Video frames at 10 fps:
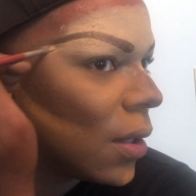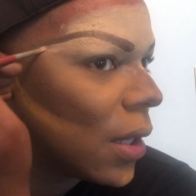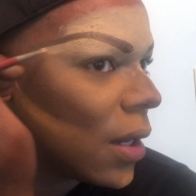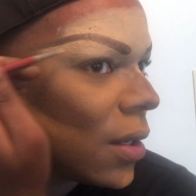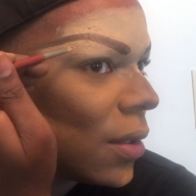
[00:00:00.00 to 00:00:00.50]

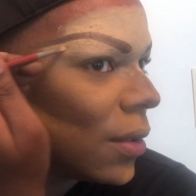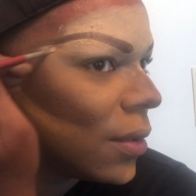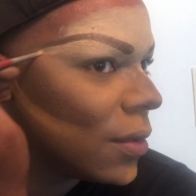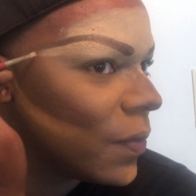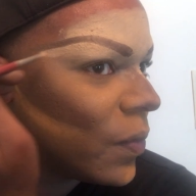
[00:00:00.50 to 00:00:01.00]
Get it?
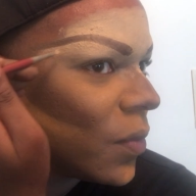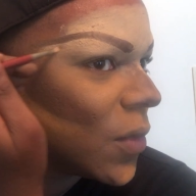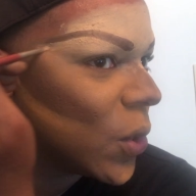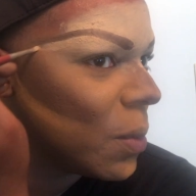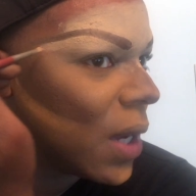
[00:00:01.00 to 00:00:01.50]

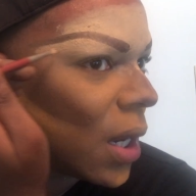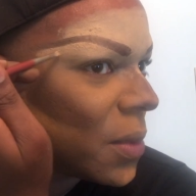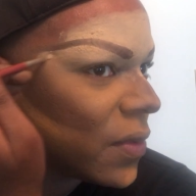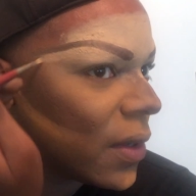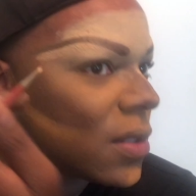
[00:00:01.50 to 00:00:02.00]
Do the
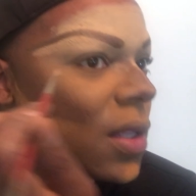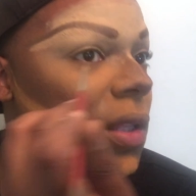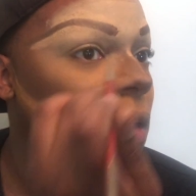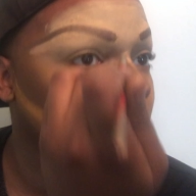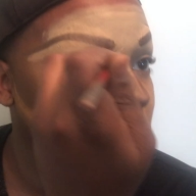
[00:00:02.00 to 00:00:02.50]
bottoms first
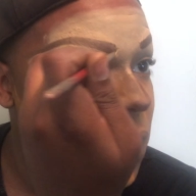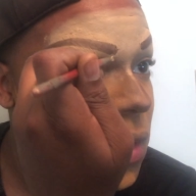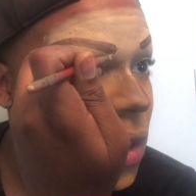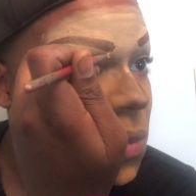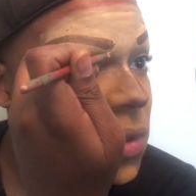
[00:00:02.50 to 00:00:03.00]
and then go for the
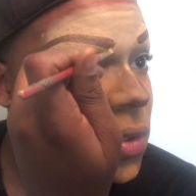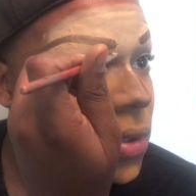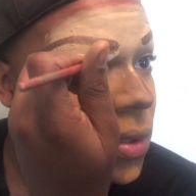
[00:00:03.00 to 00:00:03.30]
tops.